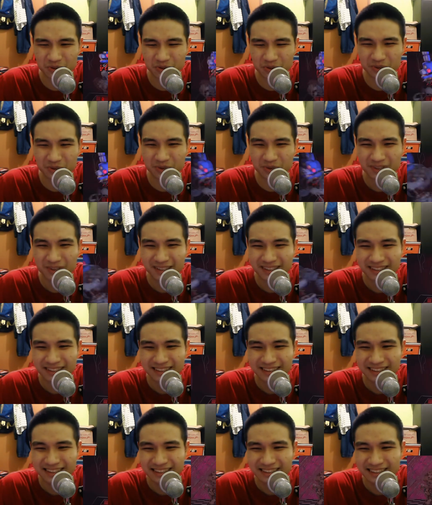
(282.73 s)

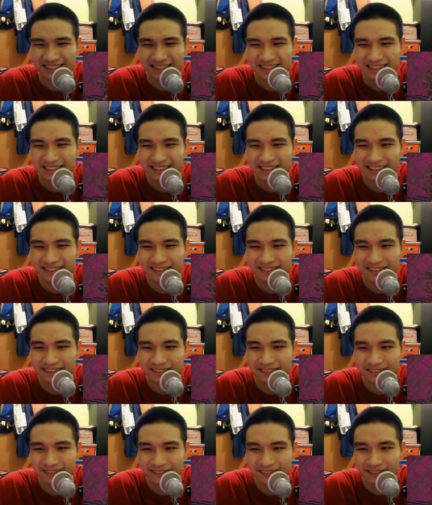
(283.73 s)

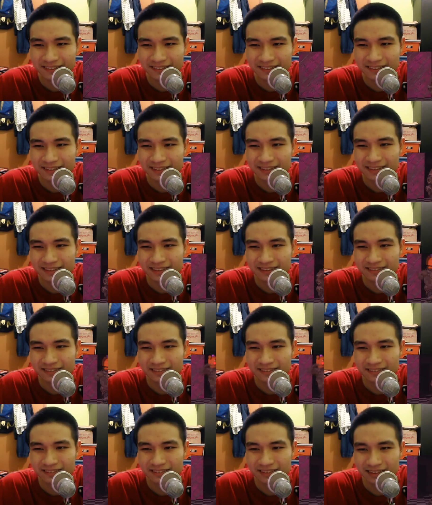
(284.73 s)

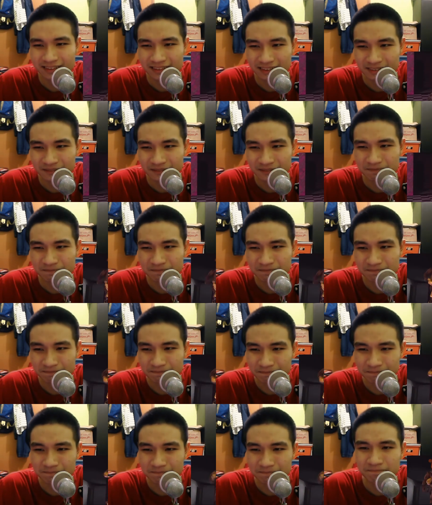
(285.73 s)

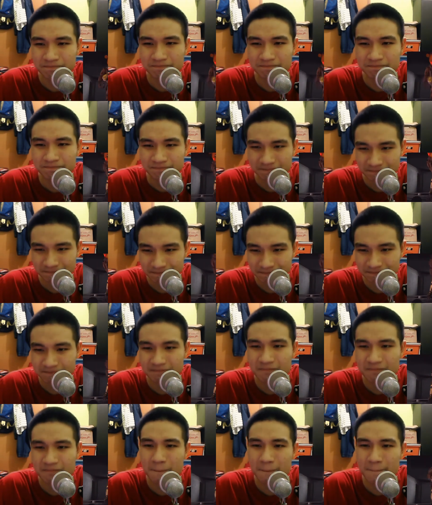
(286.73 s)

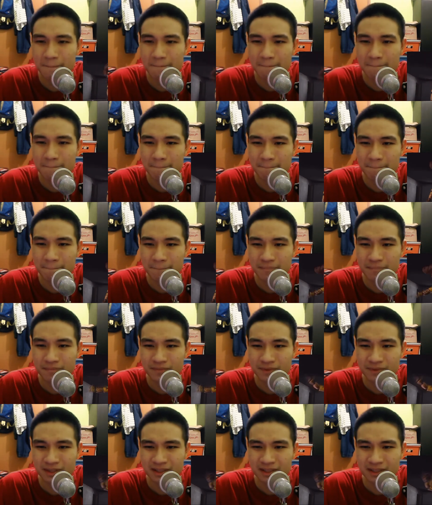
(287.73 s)
[no speech]